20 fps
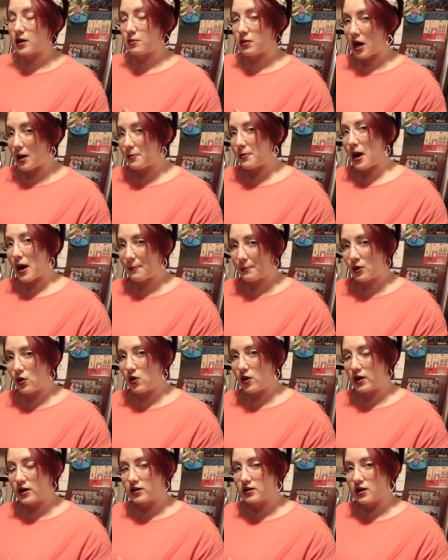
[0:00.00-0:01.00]
like pop
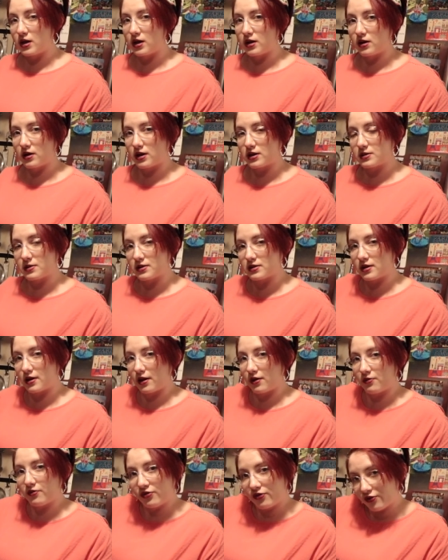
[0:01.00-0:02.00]
popcorn, and you're not supposed to
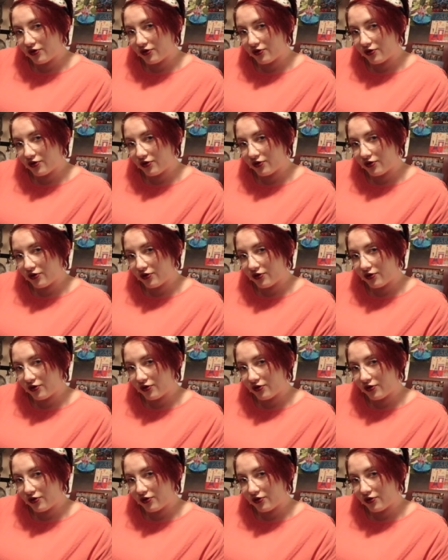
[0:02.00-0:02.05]
like,